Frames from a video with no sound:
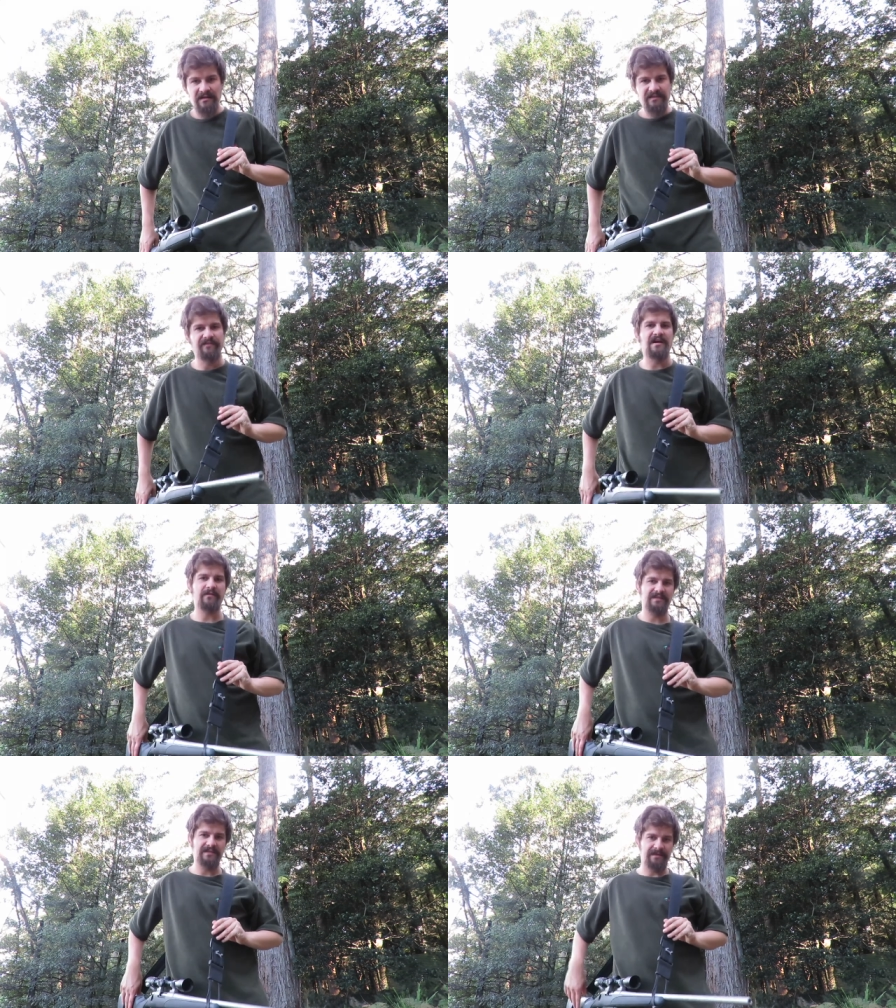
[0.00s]
a
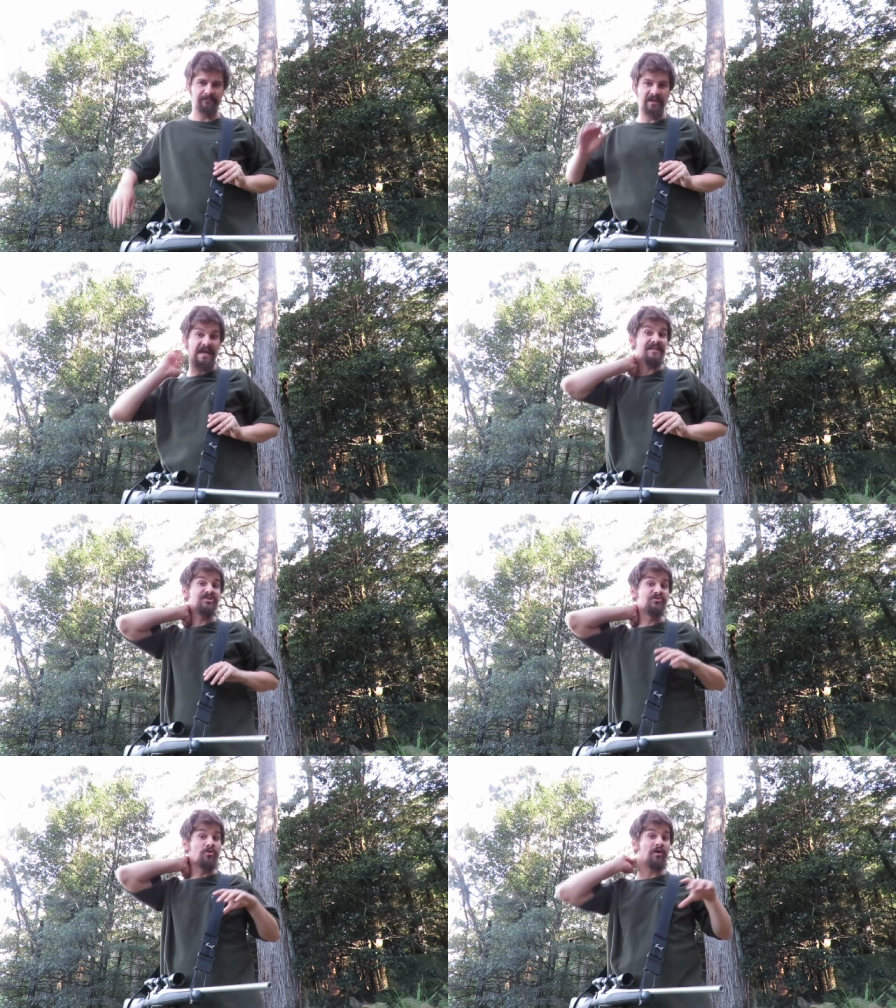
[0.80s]
safari sling.
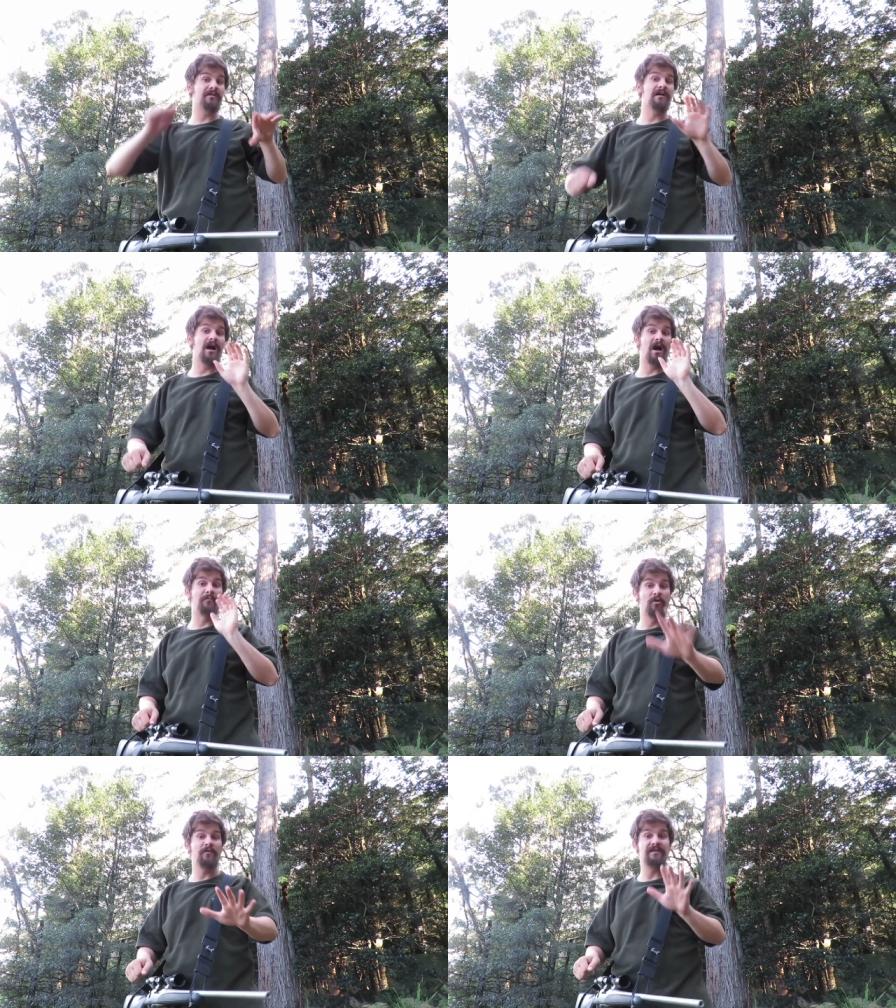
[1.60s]
It's not
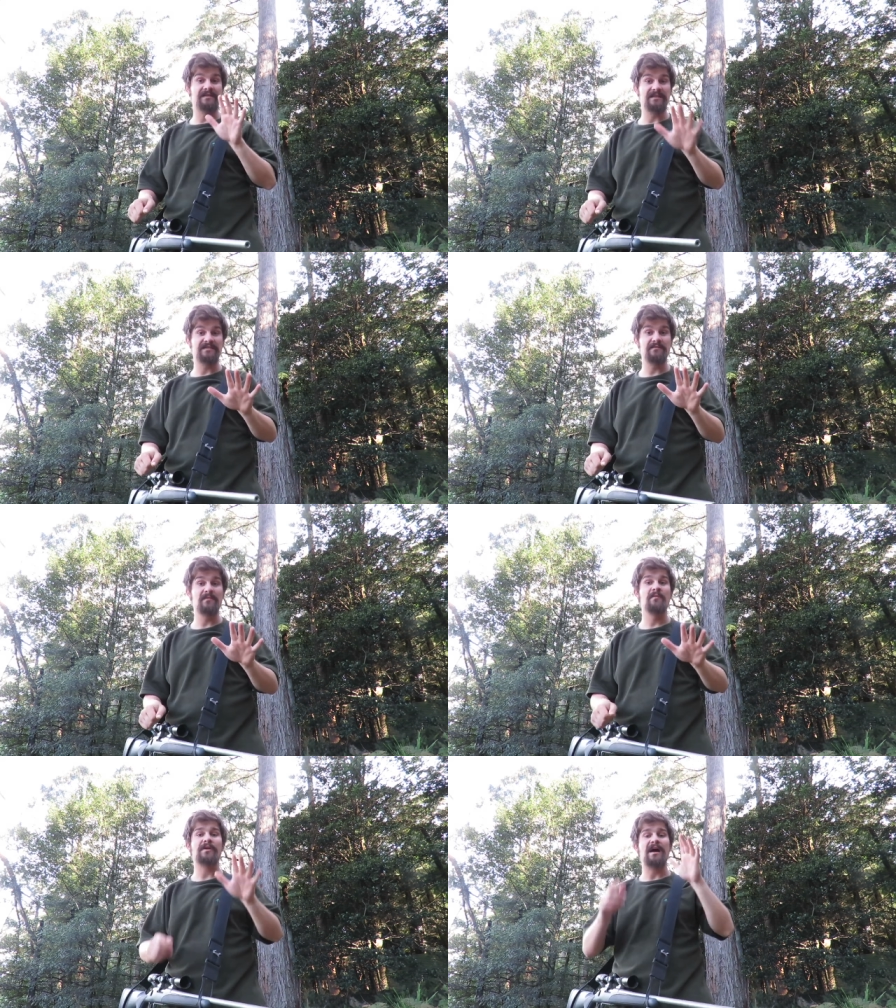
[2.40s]
a perfect
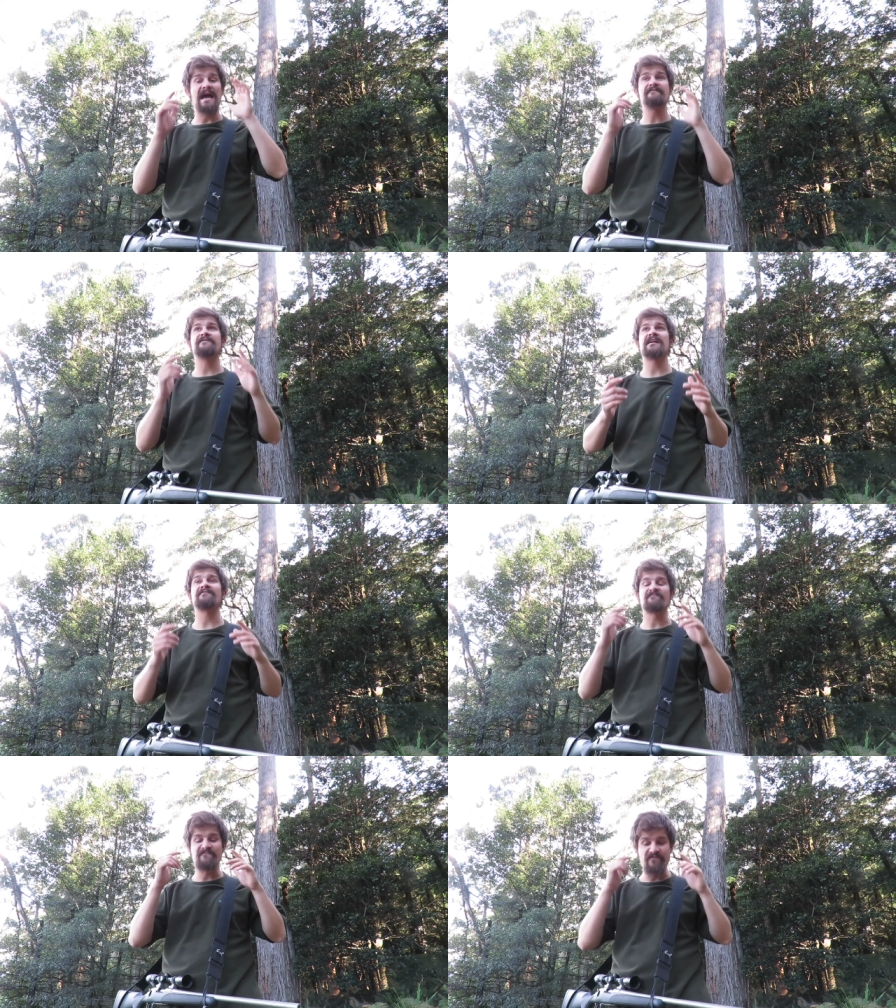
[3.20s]
system, but I have
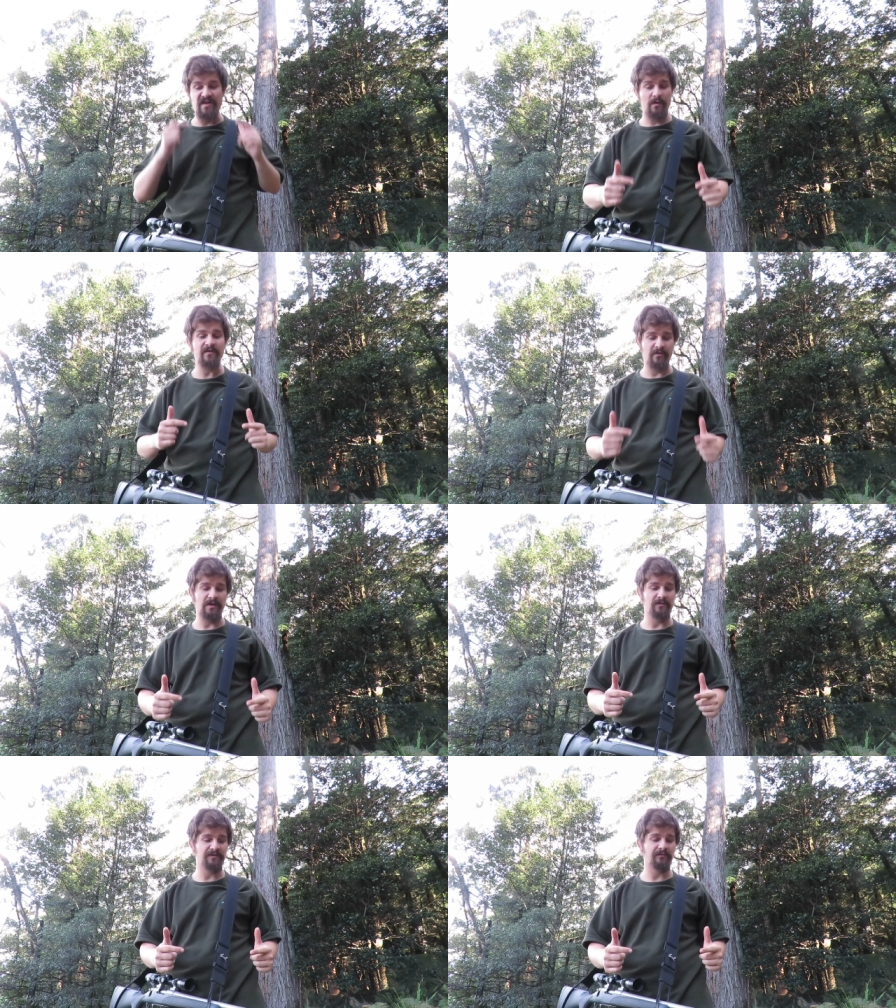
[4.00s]
found it very,
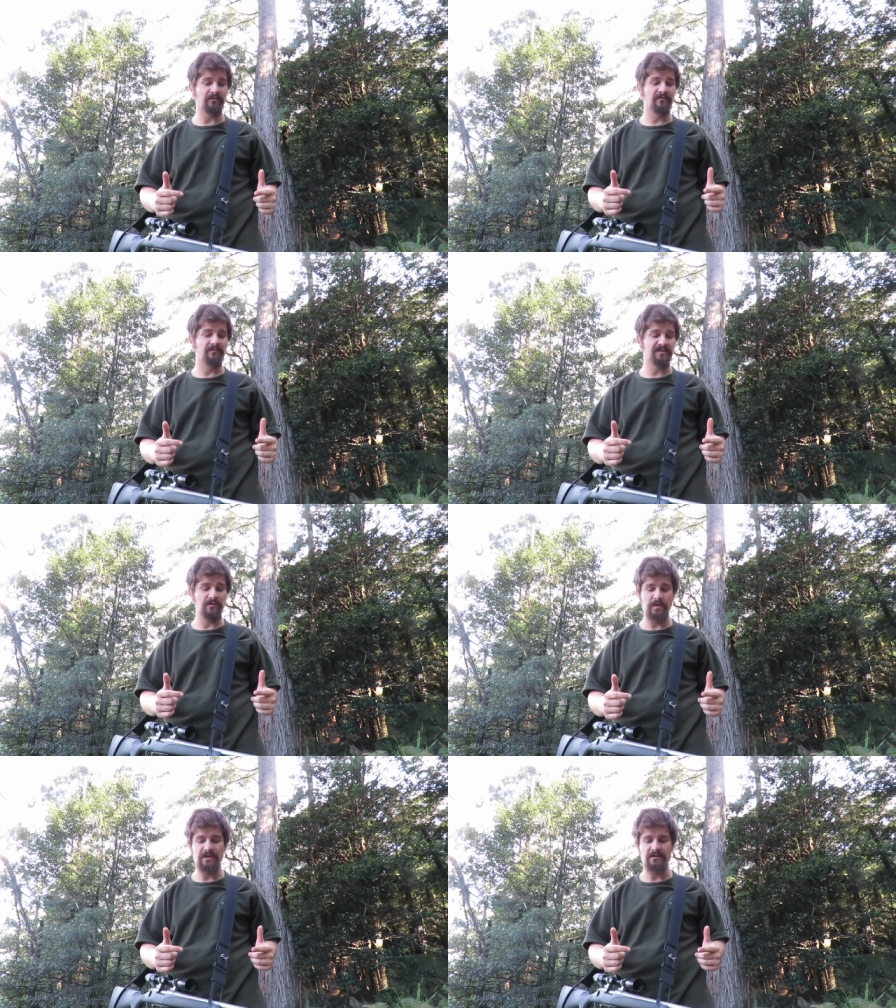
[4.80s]
very useful for
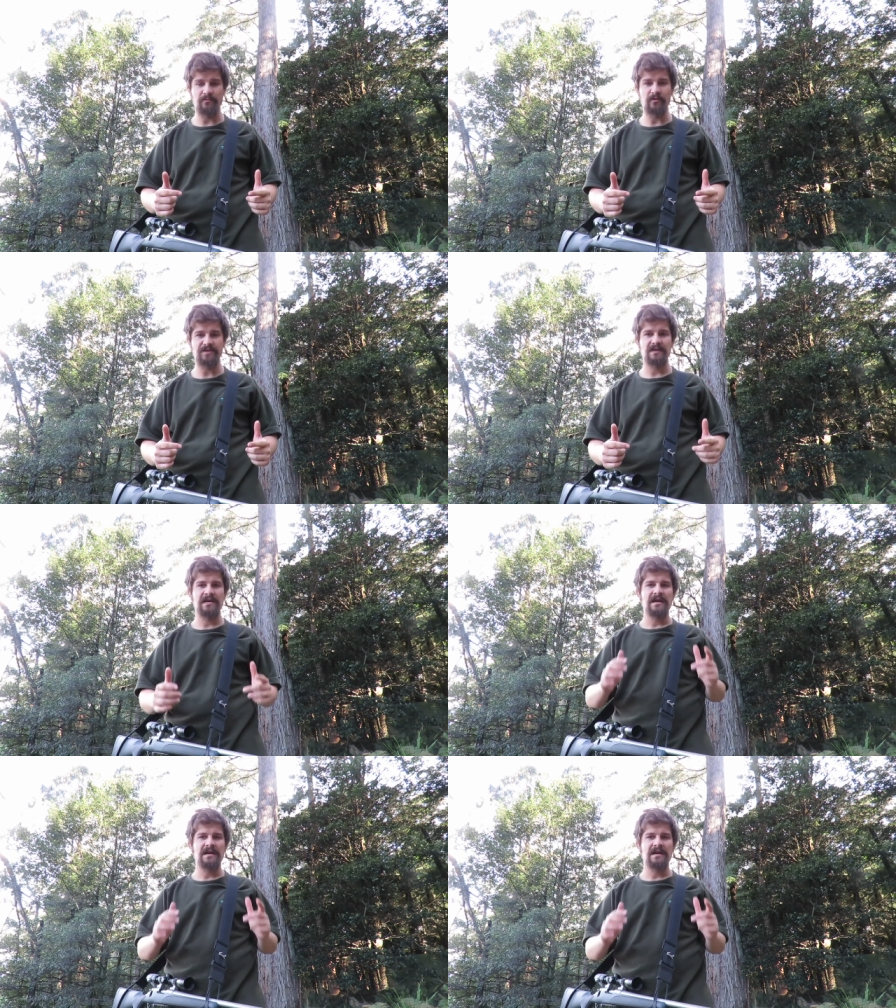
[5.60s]
stalking in the bush.